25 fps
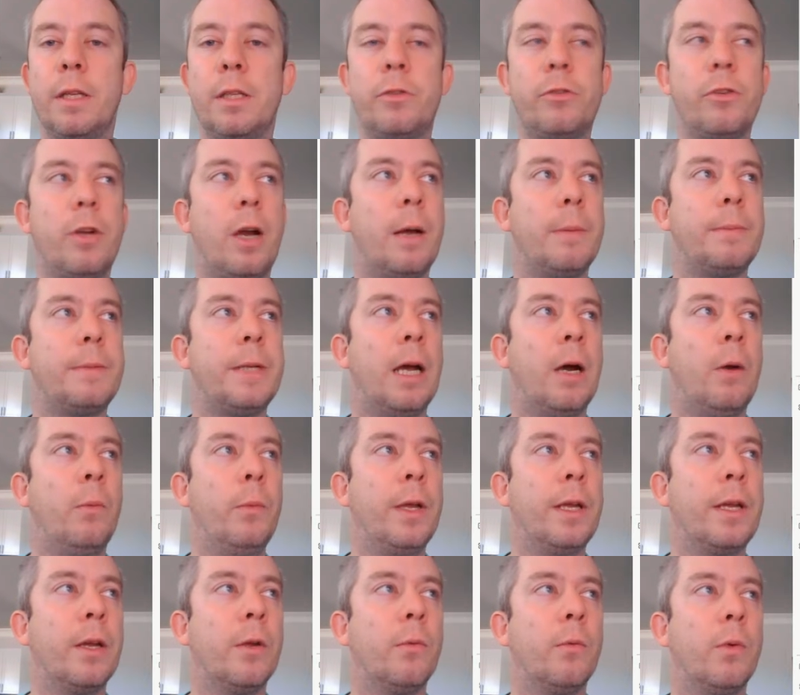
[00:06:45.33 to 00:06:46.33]
this drop down,
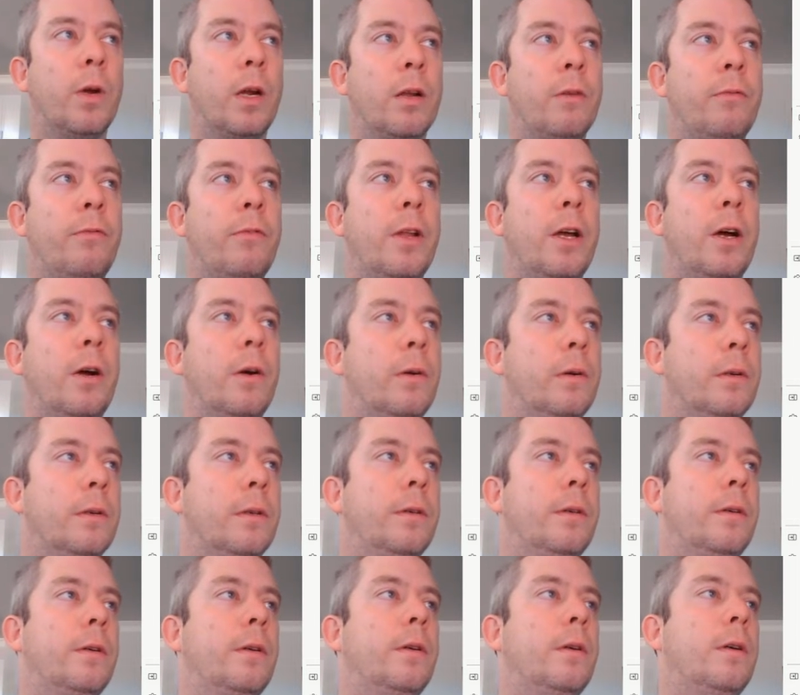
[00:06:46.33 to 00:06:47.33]
we can run a flow.
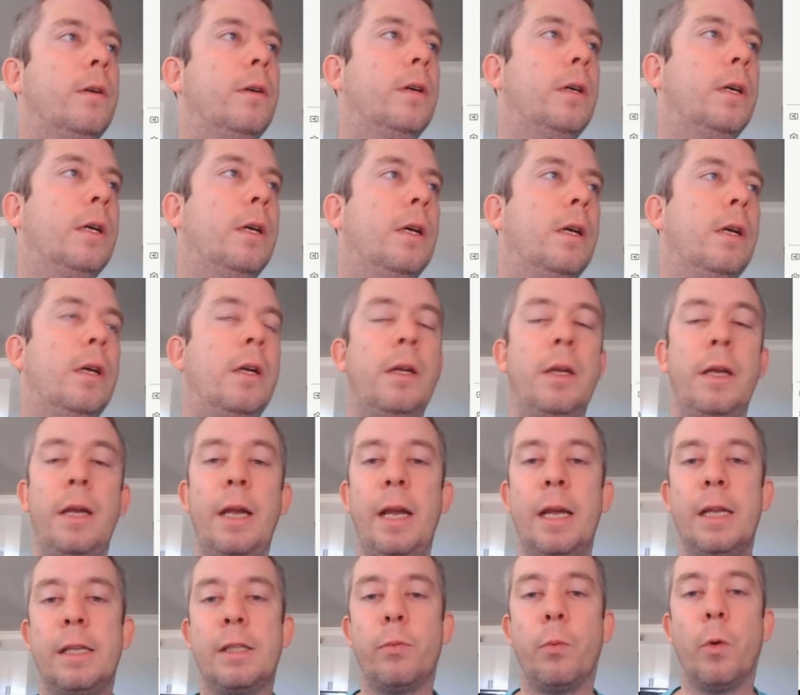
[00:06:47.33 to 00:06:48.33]

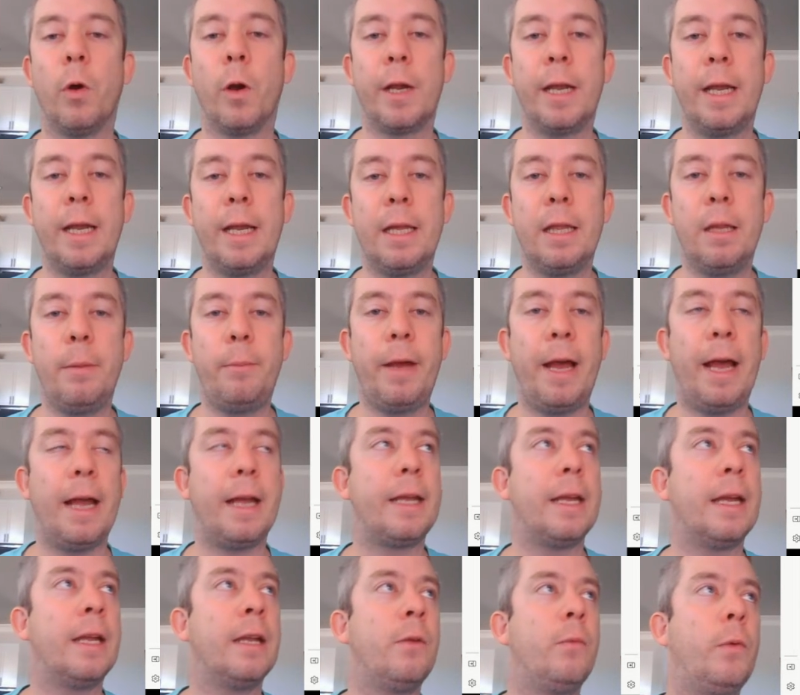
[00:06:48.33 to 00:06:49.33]
It's working in the
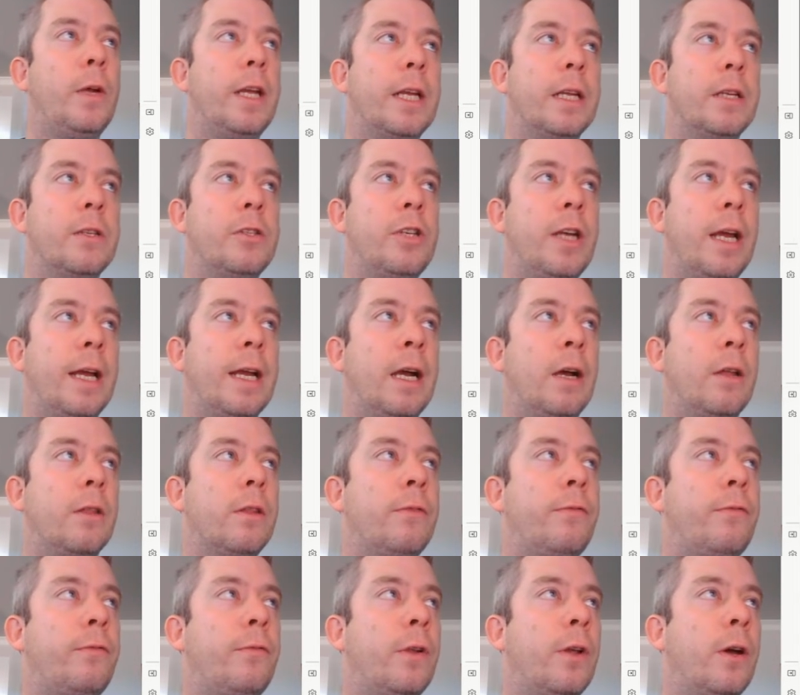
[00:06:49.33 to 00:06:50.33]
back end. We can check out
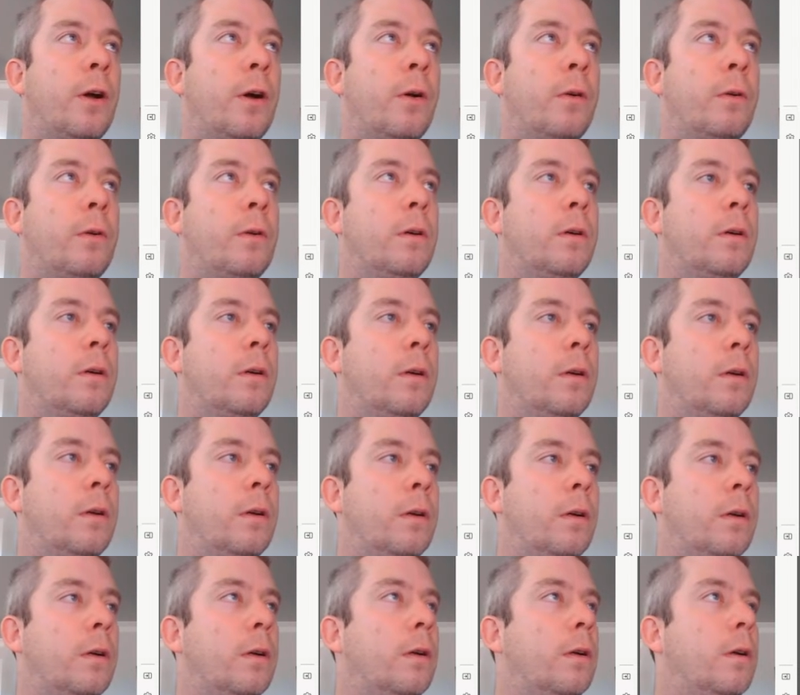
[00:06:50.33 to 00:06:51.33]
the flow.
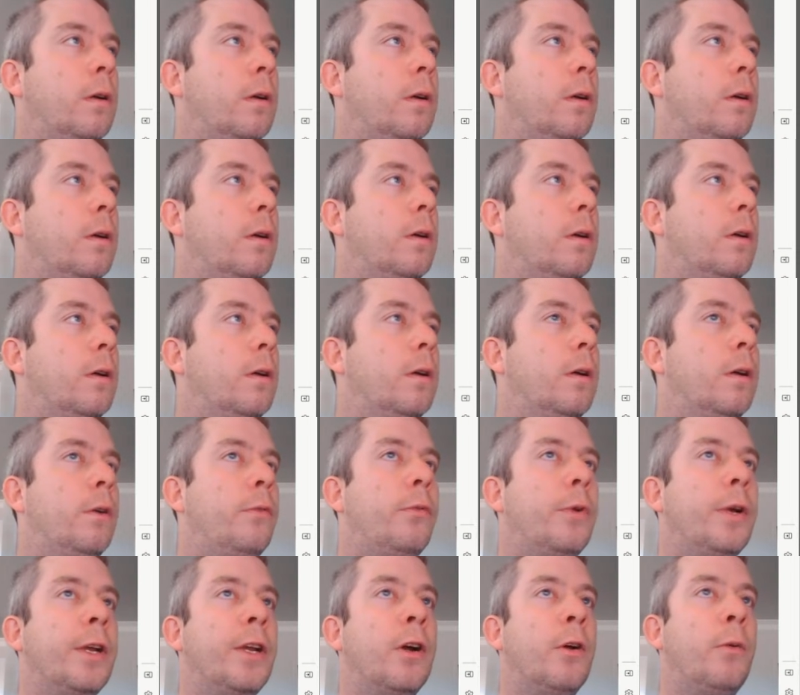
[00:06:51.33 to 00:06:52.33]

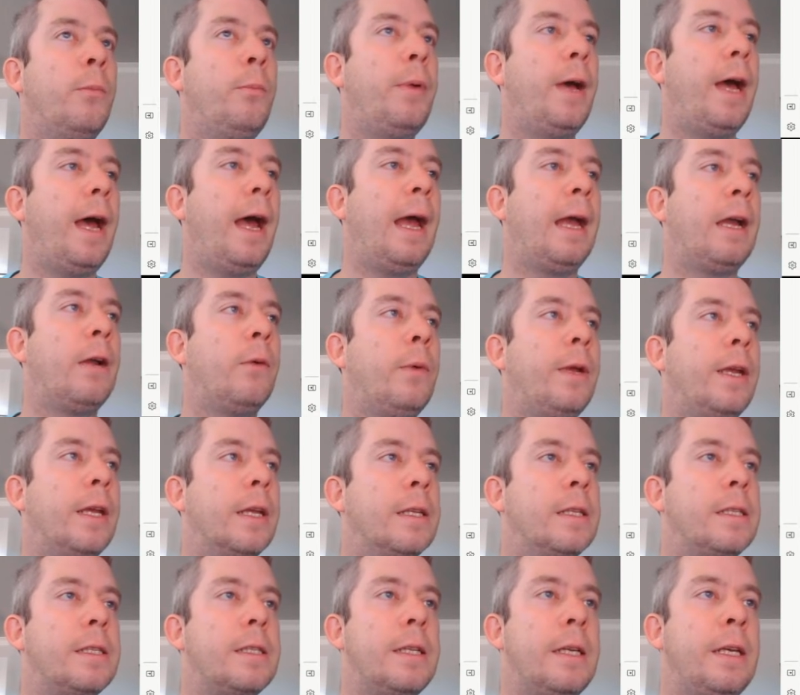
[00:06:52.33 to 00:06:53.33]
If we go back, we
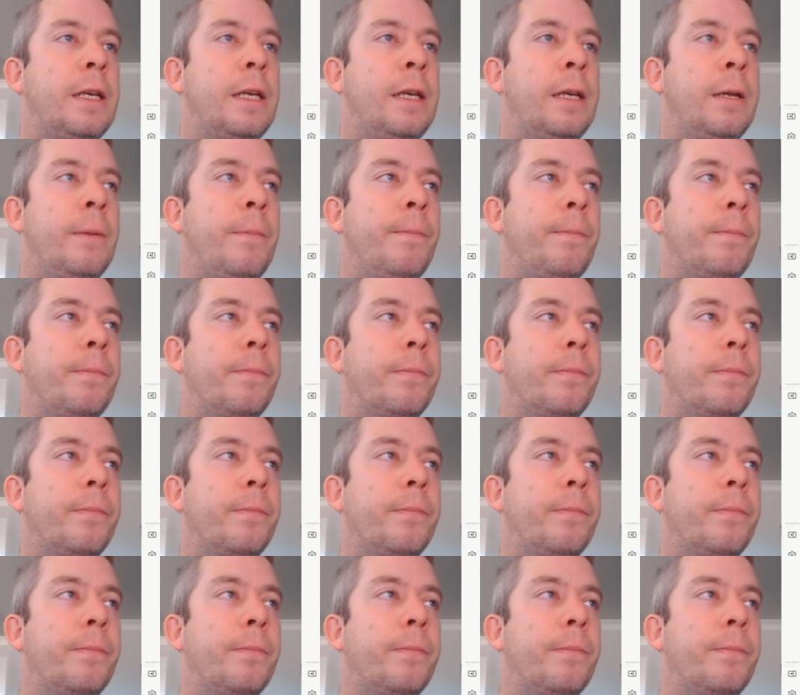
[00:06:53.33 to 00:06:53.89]
can see